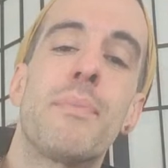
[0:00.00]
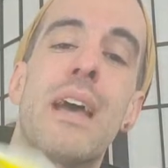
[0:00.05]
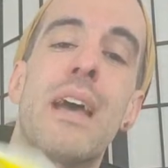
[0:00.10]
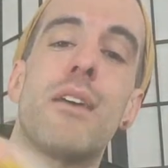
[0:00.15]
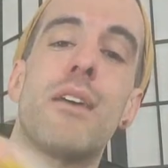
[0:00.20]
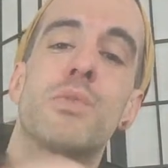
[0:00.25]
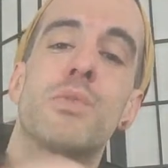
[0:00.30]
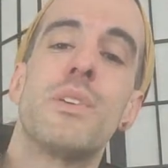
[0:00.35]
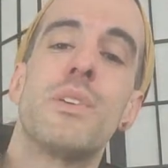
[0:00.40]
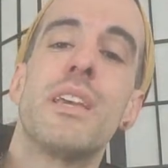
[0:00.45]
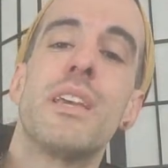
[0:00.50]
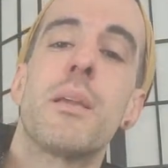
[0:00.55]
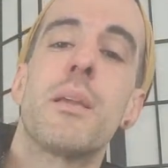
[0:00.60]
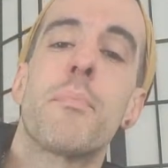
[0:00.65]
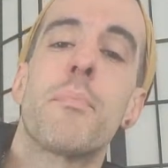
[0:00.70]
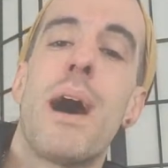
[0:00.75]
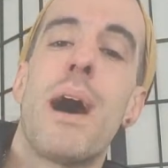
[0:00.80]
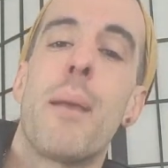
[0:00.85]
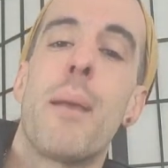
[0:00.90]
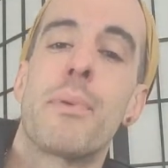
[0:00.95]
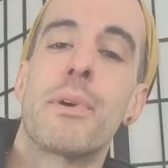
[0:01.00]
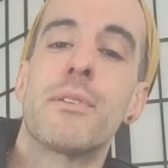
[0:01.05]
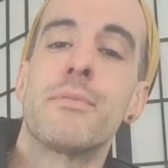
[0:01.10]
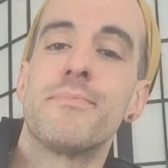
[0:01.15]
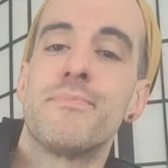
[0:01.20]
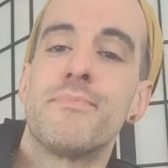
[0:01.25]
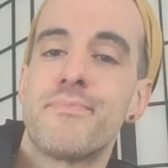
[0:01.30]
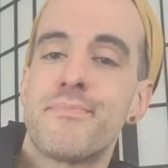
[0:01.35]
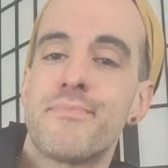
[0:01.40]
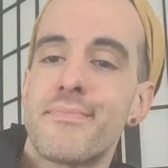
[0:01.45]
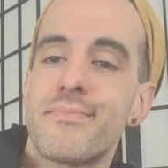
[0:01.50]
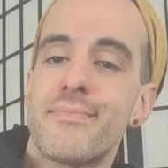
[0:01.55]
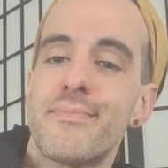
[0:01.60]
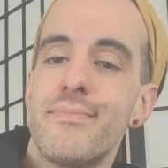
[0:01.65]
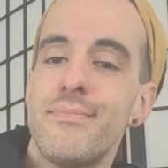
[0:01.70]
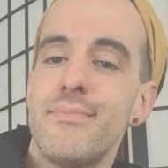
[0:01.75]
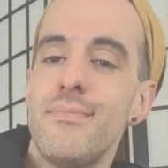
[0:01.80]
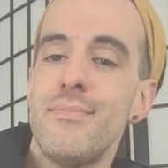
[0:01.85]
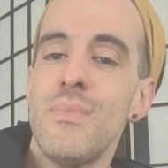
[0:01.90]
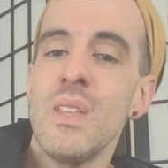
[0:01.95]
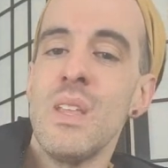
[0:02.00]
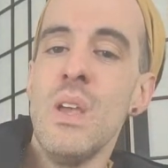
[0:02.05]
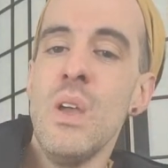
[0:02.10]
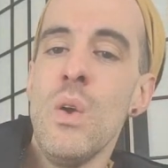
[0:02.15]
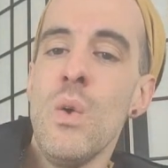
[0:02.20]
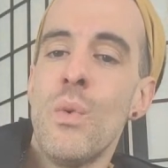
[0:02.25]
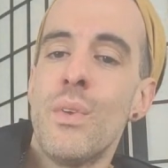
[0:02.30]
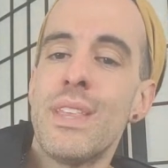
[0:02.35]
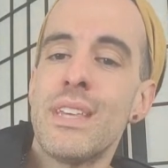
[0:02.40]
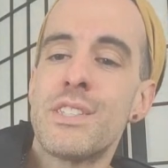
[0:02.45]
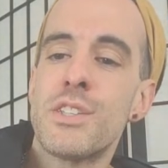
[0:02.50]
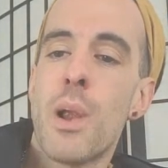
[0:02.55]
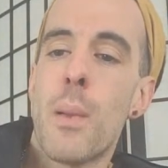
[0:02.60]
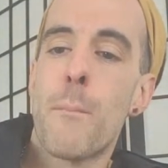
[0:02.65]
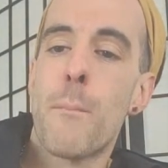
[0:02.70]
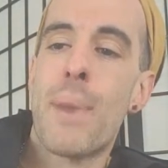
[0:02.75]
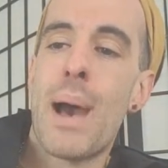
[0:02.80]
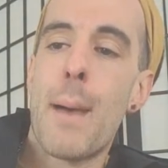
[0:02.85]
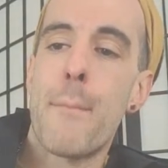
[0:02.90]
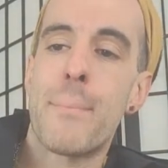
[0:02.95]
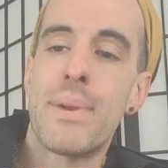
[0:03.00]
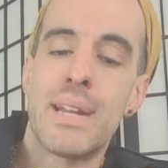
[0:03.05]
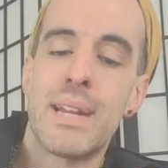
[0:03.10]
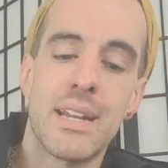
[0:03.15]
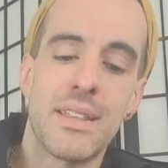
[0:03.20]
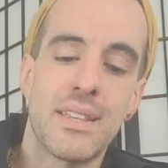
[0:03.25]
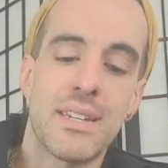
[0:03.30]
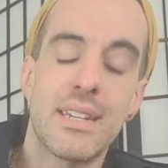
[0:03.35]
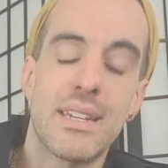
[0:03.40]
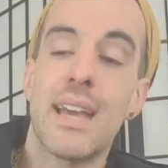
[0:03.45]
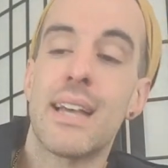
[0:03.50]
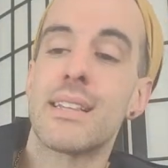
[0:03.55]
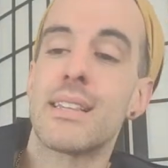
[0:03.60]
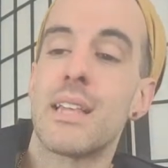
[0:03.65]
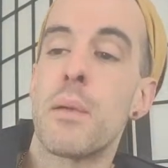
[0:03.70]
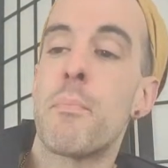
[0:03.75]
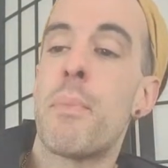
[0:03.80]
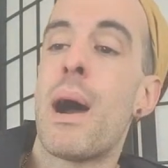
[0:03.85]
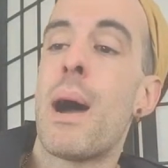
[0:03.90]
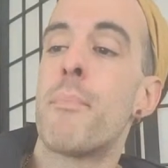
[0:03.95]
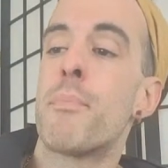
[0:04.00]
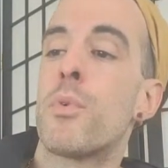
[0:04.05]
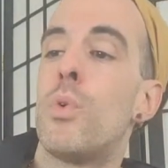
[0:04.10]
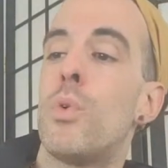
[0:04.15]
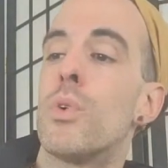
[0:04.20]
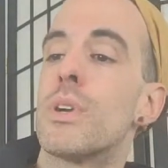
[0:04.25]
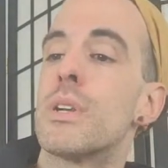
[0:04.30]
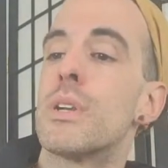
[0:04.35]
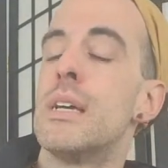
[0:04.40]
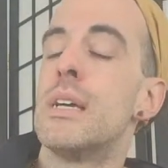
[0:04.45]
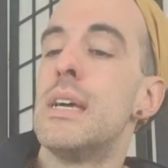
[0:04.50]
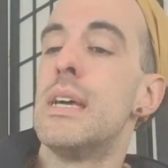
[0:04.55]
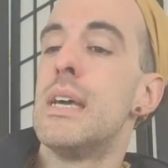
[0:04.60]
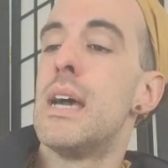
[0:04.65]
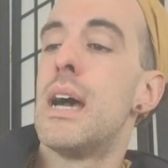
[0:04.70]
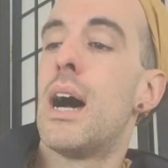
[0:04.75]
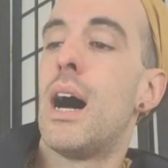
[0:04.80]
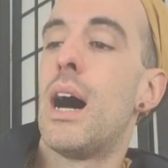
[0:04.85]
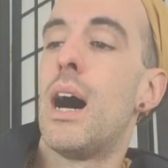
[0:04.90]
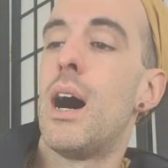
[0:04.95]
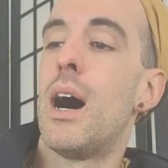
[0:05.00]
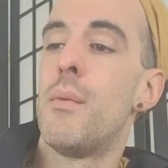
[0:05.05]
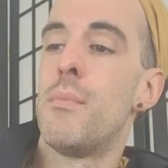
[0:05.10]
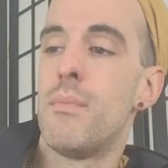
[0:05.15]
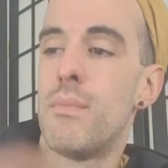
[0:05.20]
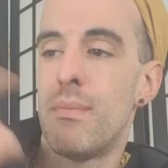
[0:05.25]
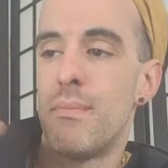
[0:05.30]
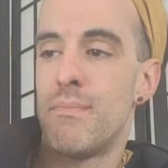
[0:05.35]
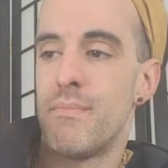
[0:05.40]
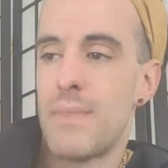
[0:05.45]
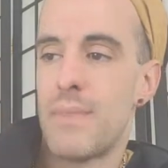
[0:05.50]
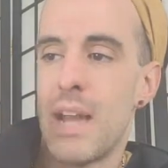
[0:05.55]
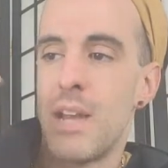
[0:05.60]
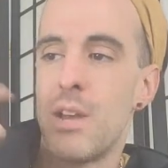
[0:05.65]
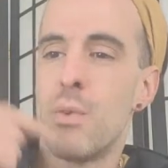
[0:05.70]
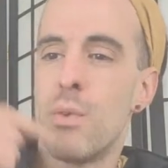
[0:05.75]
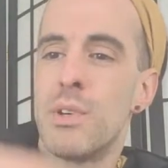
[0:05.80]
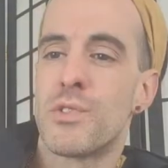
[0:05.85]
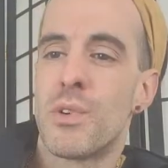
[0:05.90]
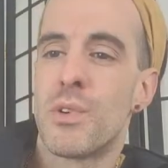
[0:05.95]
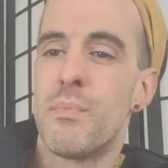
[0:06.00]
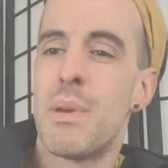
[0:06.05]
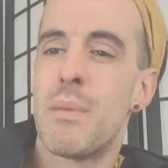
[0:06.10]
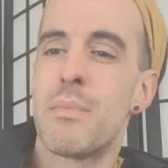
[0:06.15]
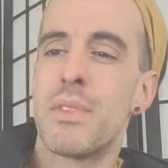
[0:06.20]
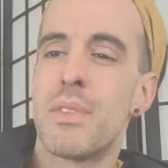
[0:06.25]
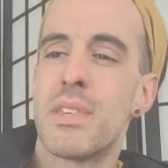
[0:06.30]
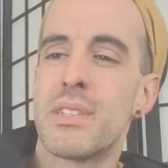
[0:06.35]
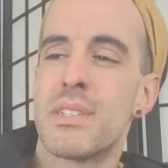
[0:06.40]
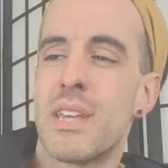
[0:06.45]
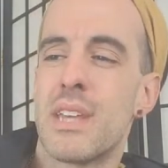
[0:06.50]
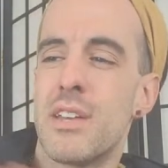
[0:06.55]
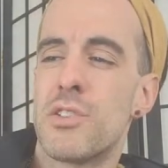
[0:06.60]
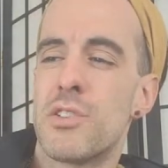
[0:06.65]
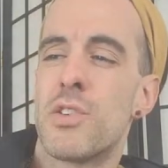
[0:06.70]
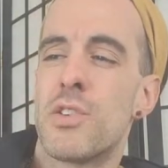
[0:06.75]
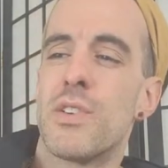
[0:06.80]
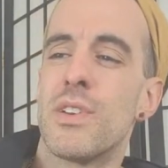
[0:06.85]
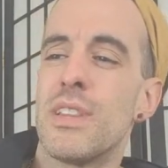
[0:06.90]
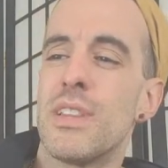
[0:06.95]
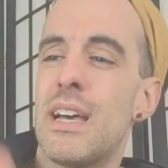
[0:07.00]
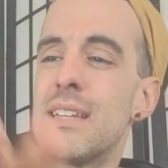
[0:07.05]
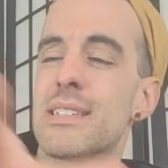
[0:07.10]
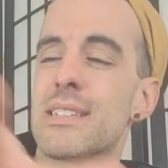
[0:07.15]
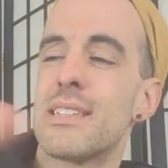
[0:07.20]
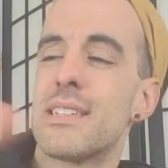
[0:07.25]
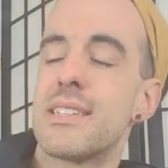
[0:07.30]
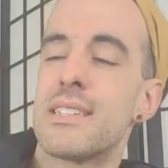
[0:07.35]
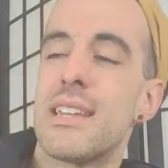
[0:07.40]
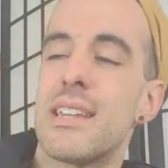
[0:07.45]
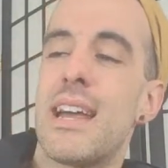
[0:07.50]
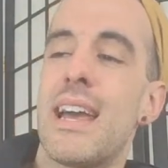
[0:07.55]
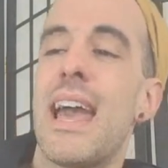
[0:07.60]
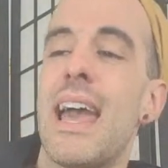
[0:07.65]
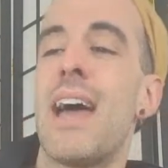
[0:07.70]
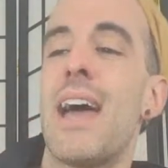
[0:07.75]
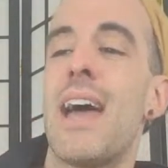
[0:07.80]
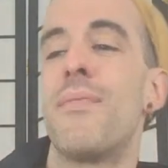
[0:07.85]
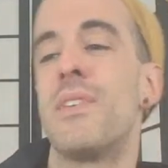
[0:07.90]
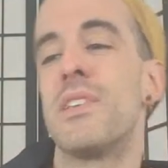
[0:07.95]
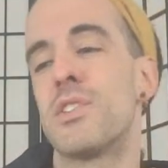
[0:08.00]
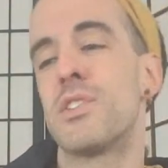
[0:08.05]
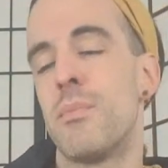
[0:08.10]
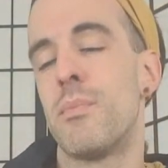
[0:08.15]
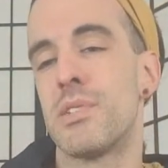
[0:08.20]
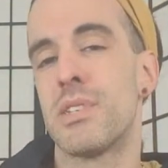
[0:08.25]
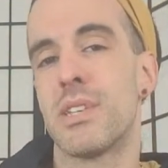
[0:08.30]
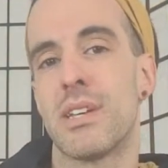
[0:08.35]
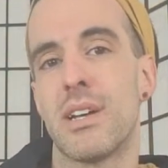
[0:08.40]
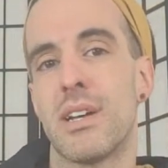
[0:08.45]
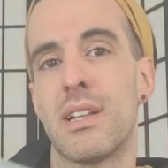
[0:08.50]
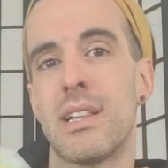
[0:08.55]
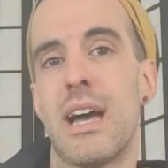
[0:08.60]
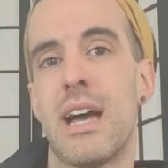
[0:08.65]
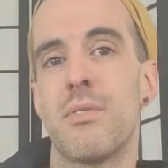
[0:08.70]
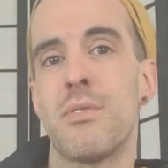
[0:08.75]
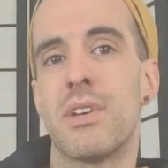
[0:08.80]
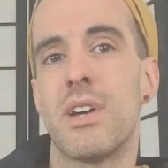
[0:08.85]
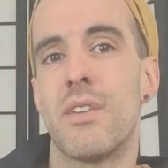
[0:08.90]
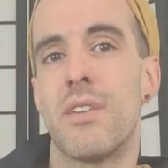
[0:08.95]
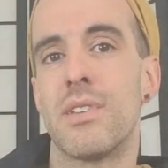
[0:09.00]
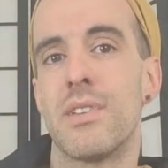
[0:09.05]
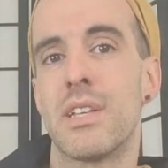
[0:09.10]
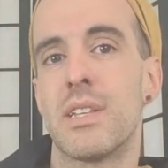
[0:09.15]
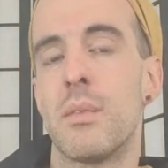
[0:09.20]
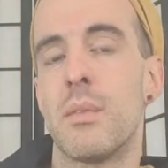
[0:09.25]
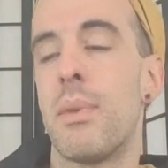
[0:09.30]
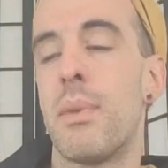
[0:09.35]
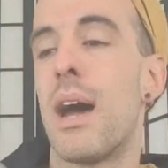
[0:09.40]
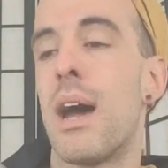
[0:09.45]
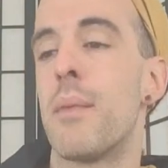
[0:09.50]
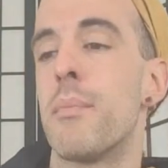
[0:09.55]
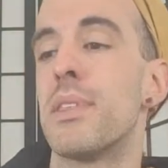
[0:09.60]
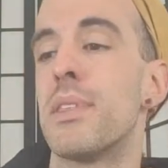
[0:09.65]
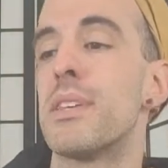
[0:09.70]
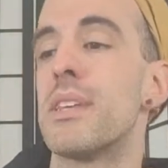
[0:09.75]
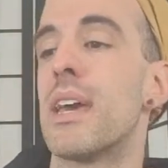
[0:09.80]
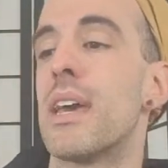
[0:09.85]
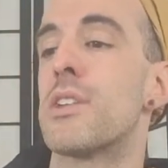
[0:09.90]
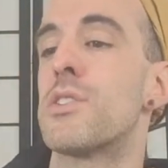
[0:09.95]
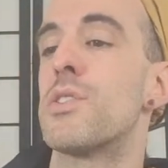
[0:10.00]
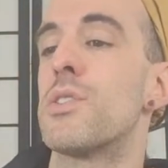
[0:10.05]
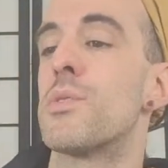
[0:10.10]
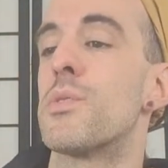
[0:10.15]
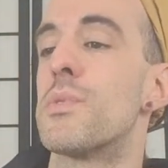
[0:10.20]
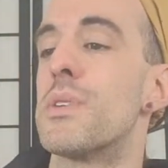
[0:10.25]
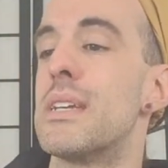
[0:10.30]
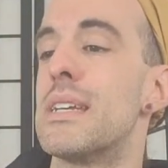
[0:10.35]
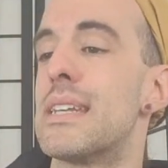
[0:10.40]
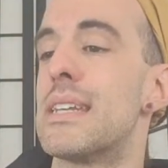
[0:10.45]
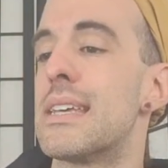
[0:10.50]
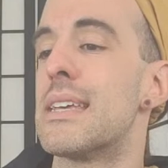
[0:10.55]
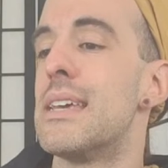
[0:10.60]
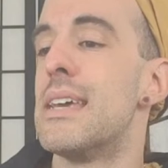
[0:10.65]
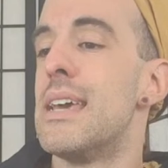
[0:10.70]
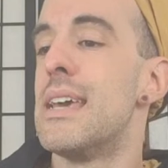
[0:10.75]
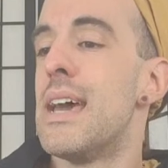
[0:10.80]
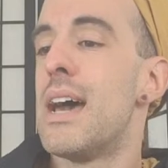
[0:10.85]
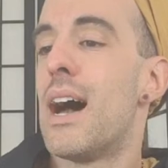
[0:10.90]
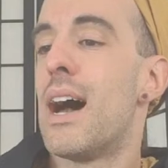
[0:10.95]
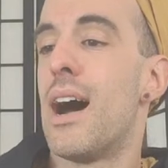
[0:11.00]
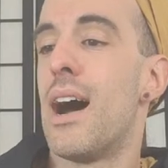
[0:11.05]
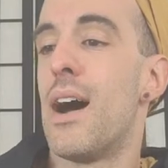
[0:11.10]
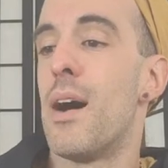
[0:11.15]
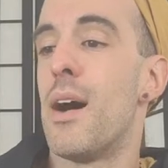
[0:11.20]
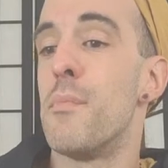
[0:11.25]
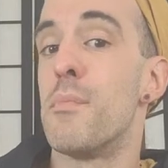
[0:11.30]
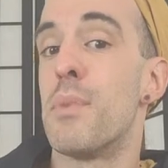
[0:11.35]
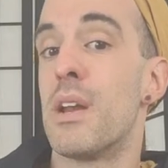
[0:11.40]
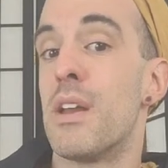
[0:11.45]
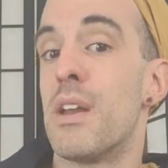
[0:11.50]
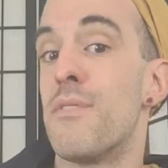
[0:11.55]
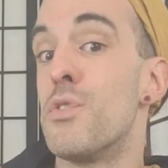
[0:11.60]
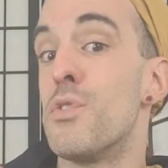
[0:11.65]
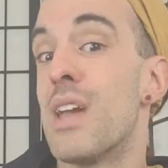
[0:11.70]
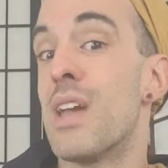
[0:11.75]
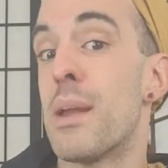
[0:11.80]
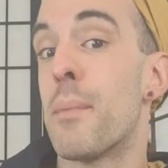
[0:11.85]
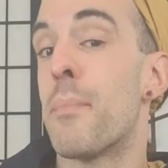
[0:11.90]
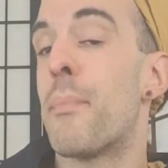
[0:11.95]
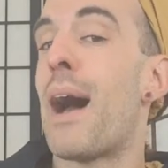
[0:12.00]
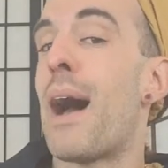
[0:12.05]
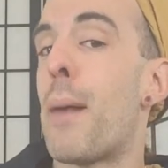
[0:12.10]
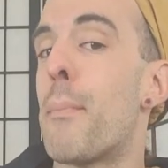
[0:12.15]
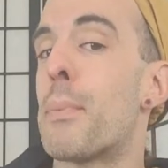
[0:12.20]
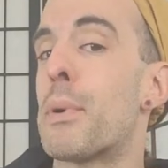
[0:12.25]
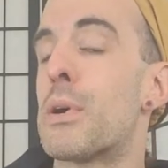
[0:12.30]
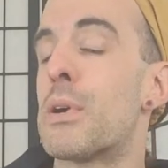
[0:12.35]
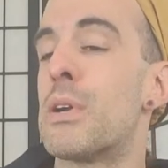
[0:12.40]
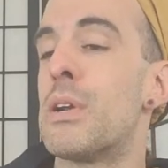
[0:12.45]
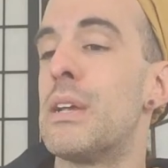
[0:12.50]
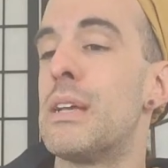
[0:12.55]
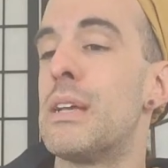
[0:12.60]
out. So when you get a popper, when they start popping out of the deck like popcorn, I always remember this. I internalize this and I add this almost like a cloud cover, like the bottom of the deck to the reading. But if you get a popper